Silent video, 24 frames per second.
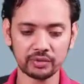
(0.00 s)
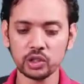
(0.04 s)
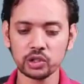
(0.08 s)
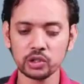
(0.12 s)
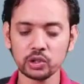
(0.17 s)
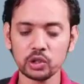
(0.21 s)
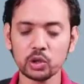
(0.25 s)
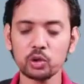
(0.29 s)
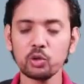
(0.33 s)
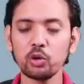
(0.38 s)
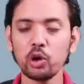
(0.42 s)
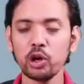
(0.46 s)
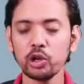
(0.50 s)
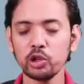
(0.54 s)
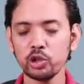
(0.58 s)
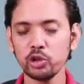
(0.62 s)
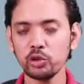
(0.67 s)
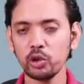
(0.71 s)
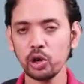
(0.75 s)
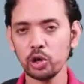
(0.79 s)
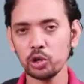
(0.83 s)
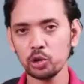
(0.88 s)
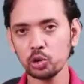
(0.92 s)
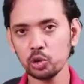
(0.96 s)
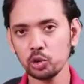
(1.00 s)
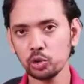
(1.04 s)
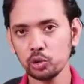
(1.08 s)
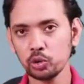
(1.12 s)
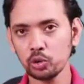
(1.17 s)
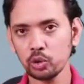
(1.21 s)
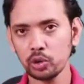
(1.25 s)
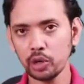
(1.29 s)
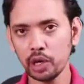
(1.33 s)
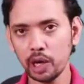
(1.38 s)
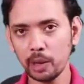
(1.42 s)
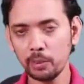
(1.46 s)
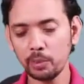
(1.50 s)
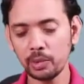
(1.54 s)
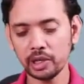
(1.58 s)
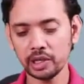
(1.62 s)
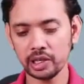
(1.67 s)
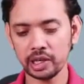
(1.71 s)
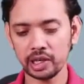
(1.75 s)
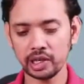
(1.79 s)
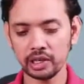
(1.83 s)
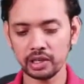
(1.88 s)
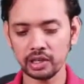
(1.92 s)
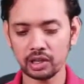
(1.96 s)
So what do you want to
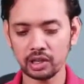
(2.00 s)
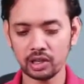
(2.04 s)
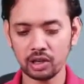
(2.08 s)
replicate?